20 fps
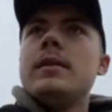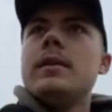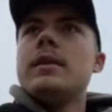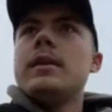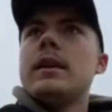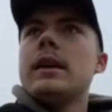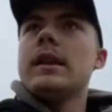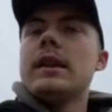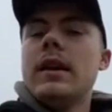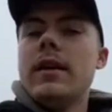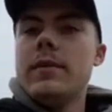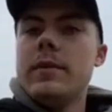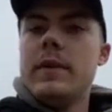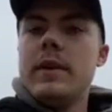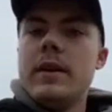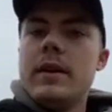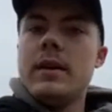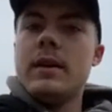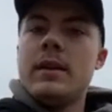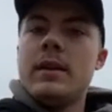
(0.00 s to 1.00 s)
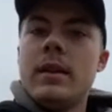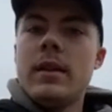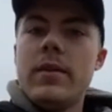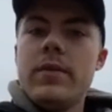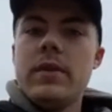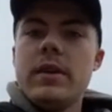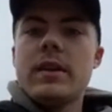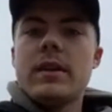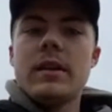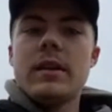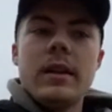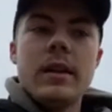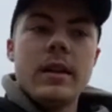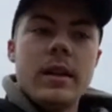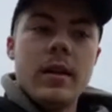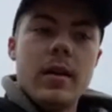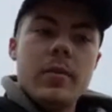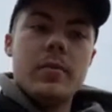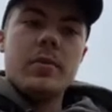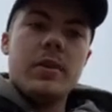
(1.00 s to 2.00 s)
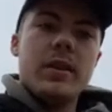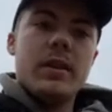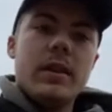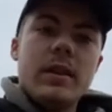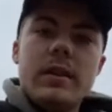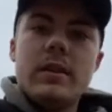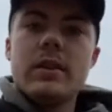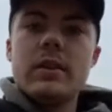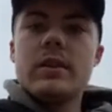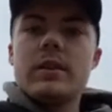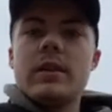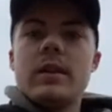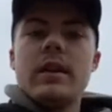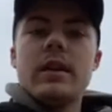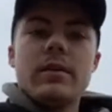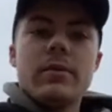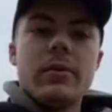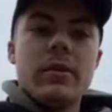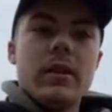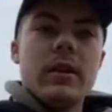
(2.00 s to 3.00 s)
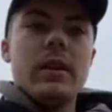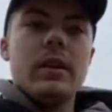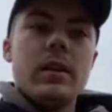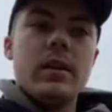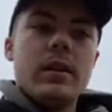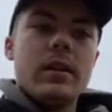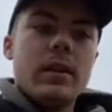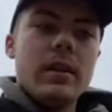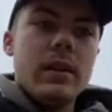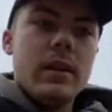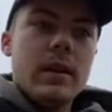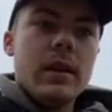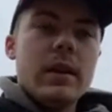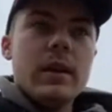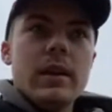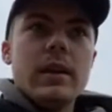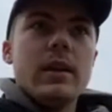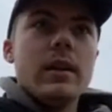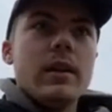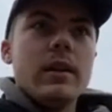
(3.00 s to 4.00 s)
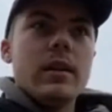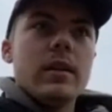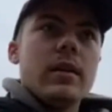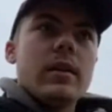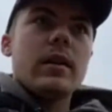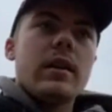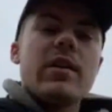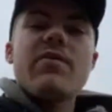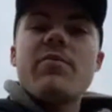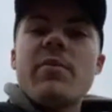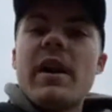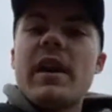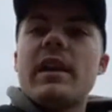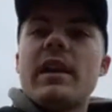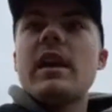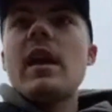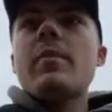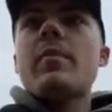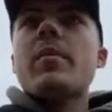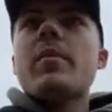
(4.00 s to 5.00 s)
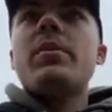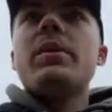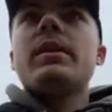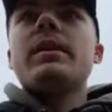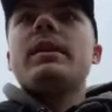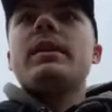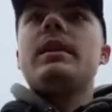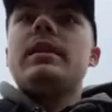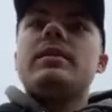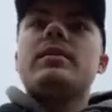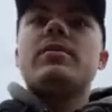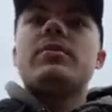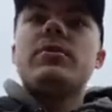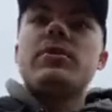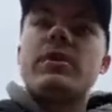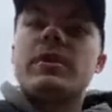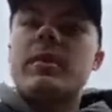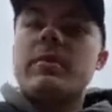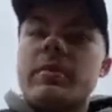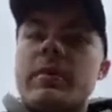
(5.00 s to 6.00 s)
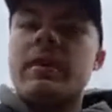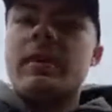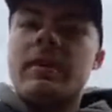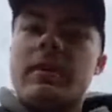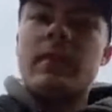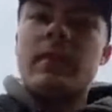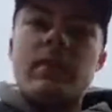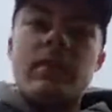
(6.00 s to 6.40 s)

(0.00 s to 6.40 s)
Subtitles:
I'd love to clean it up, but it's just not really of my capability. So we'll come